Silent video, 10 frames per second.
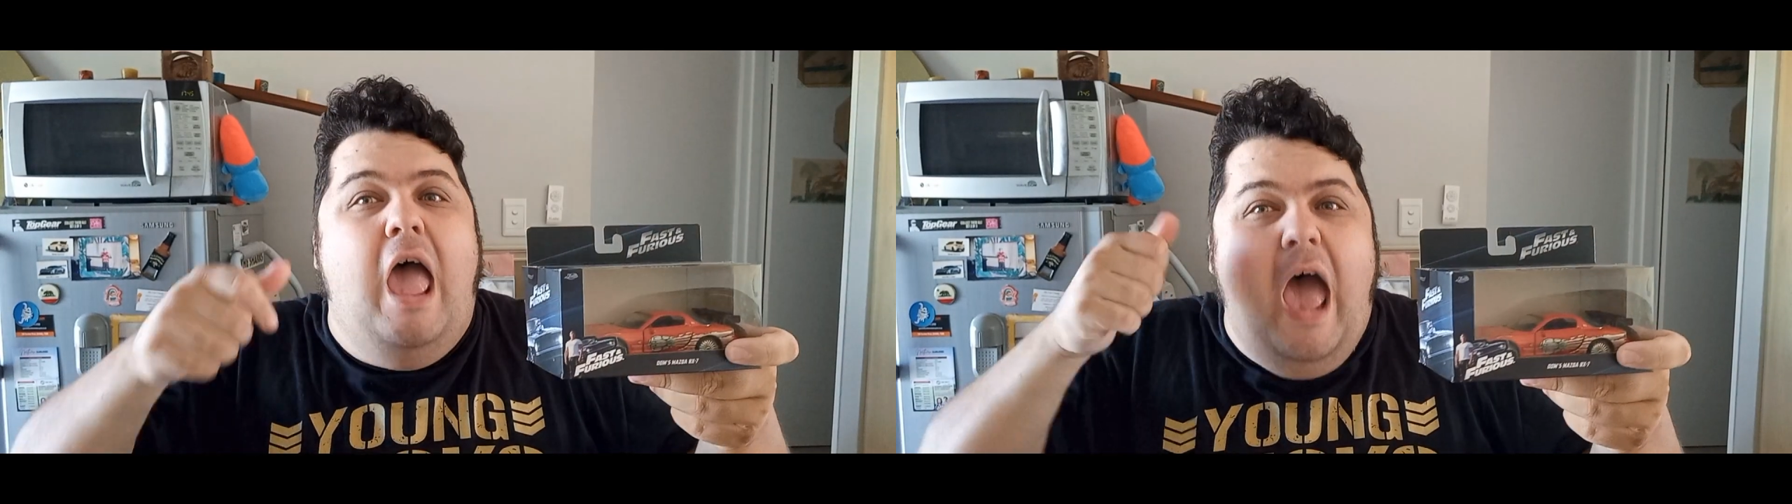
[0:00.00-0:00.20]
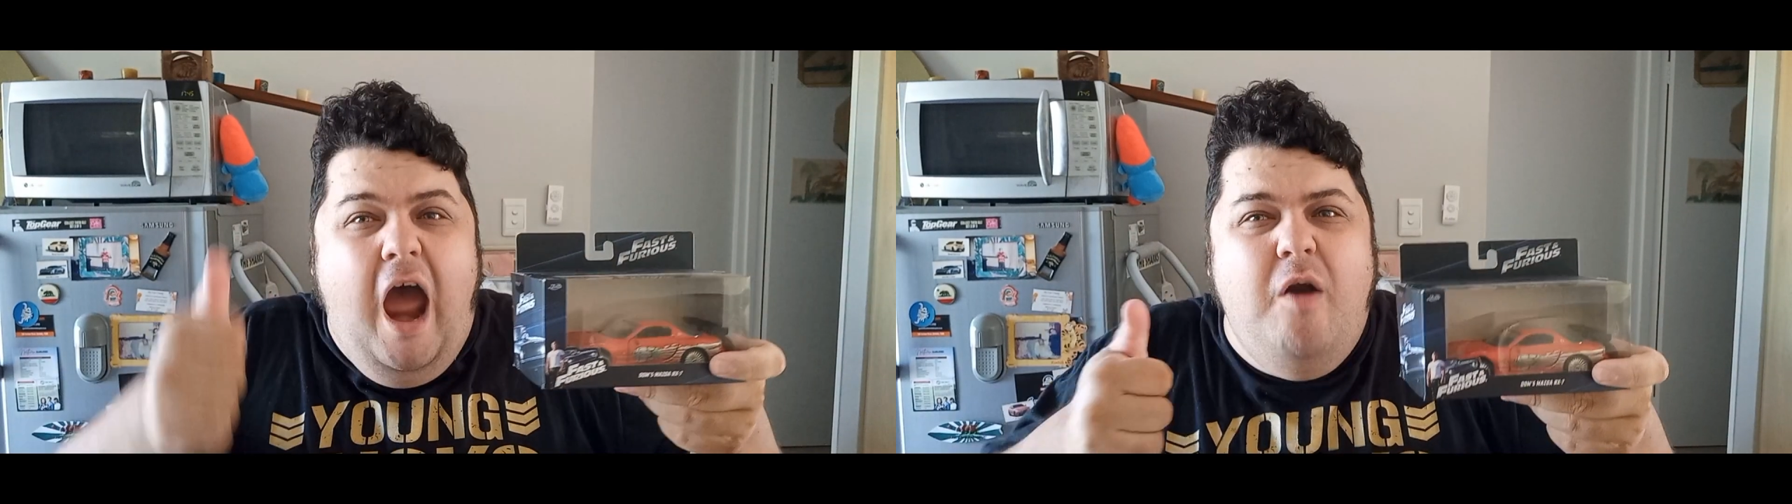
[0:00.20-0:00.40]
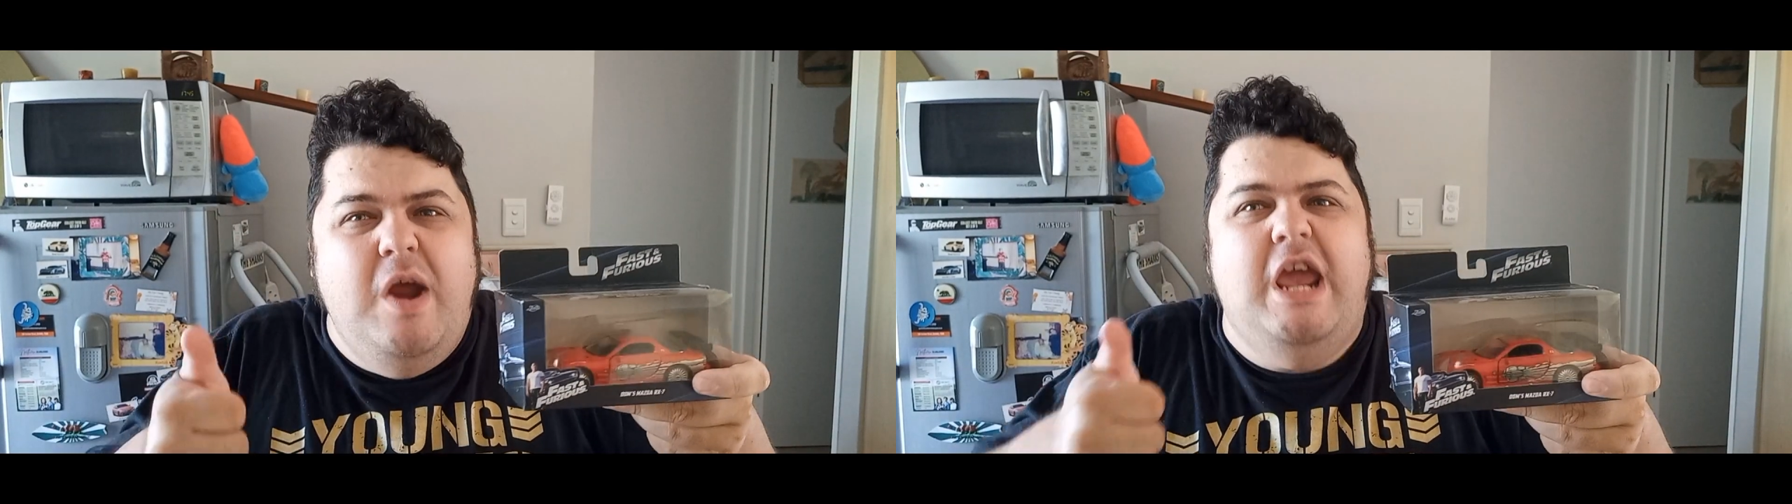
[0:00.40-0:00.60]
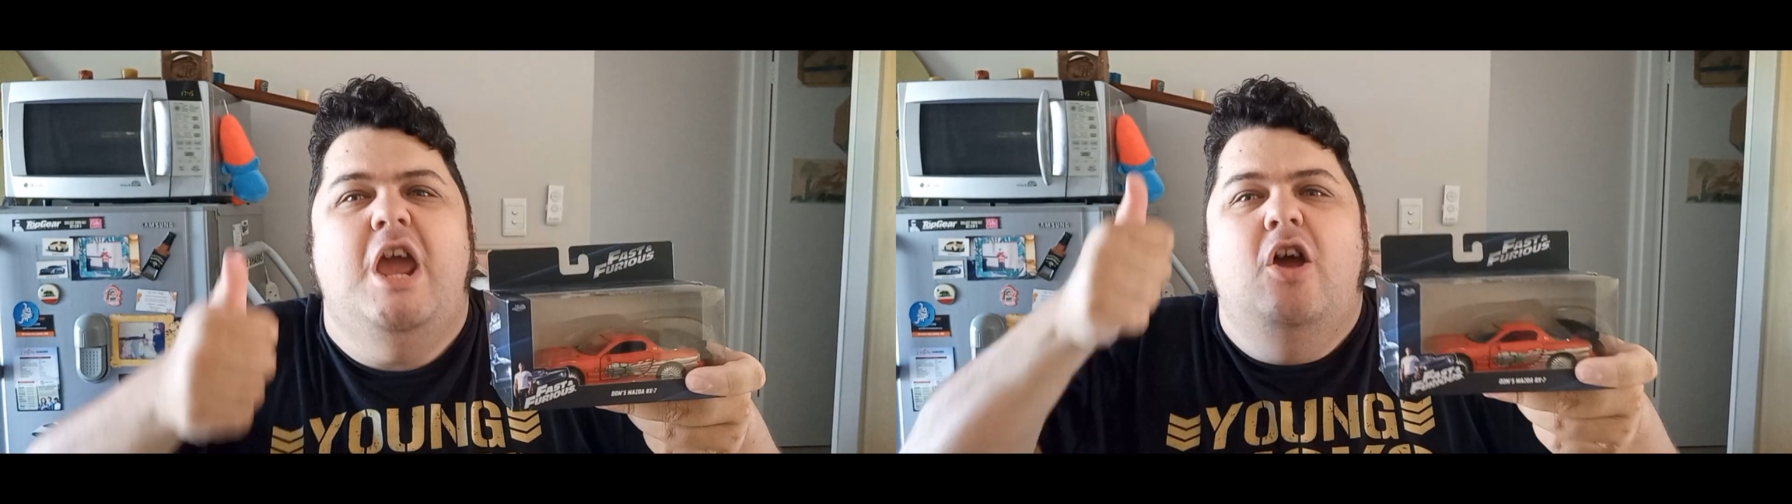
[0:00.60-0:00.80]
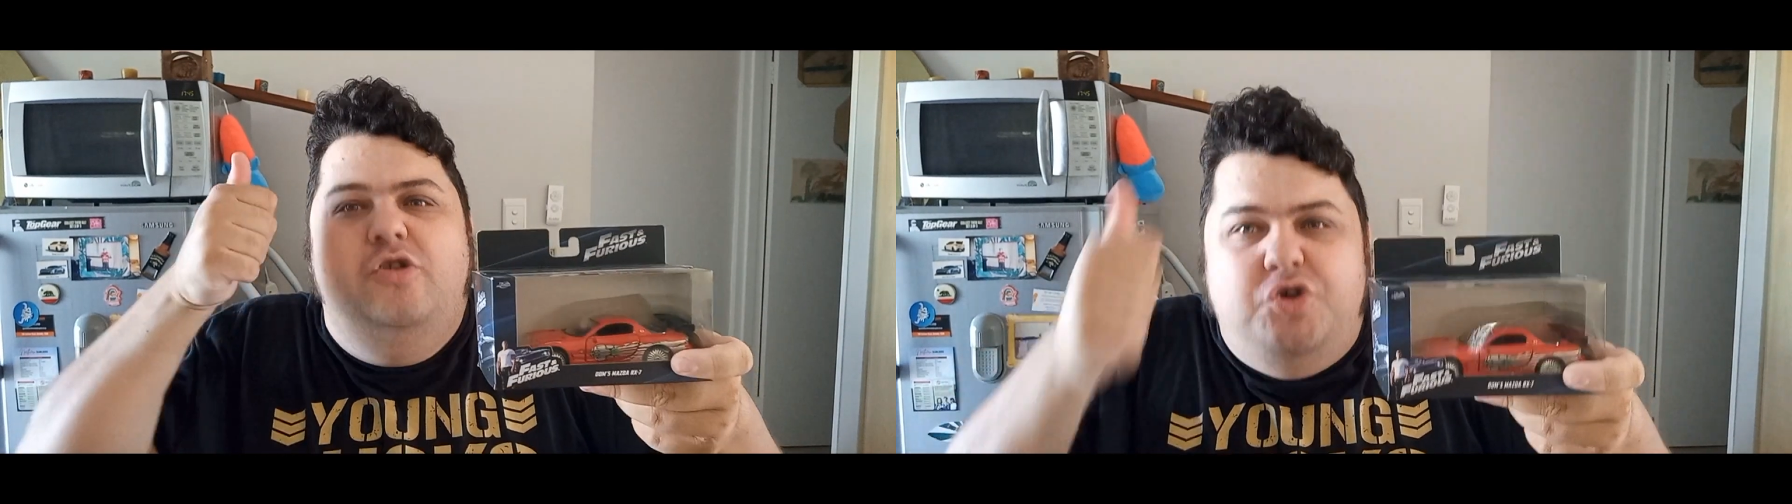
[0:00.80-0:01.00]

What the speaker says: Harry